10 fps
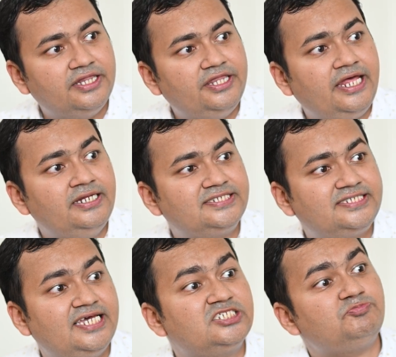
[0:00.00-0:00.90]
than,
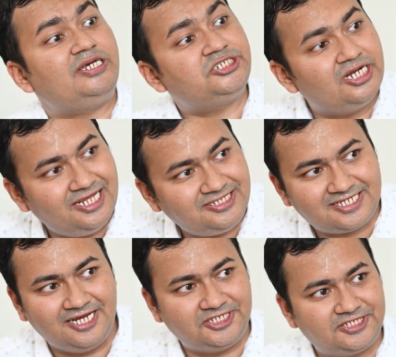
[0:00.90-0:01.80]
say, special
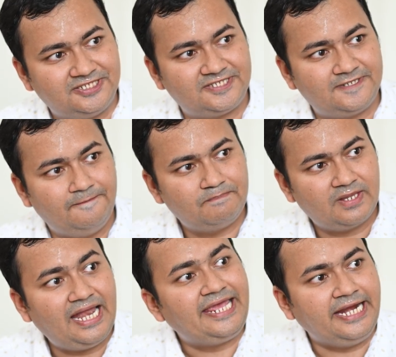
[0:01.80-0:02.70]
legislations
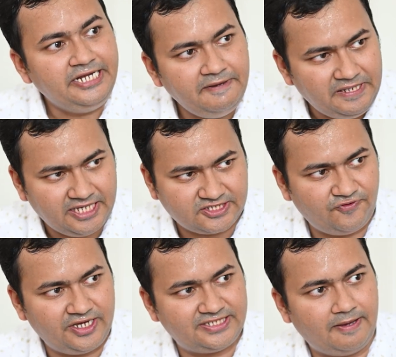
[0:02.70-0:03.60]
like NDPS,
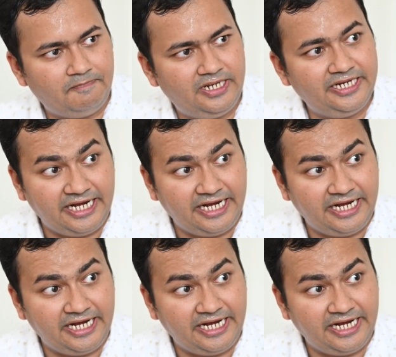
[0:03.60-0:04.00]
for example.